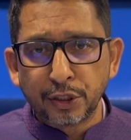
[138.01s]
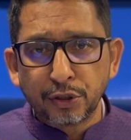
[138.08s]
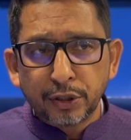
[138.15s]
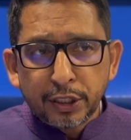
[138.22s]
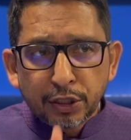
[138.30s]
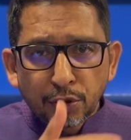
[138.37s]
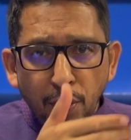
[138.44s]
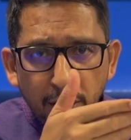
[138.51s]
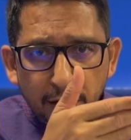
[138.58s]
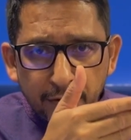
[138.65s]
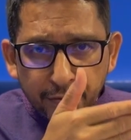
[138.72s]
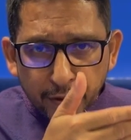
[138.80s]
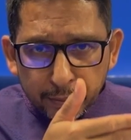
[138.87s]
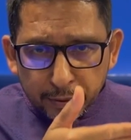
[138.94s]
So these all
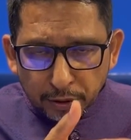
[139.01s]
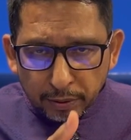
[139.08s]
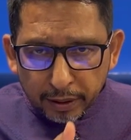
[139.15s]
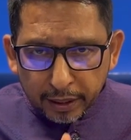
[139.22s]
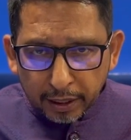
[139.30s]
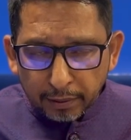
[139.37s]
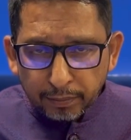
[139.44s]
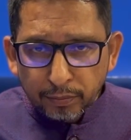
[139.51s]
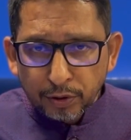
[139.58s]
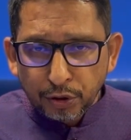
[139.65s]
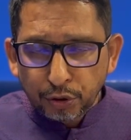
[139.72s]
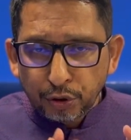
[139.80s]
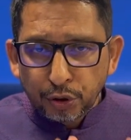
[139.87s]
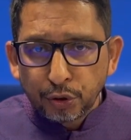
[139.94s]
information will
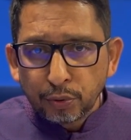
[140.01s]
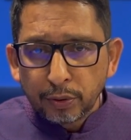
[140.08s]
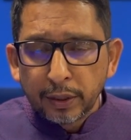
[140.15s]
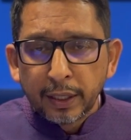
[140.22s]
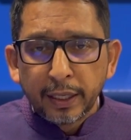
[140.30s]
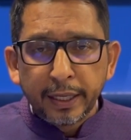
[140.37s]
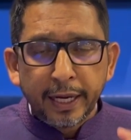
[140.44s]
come to you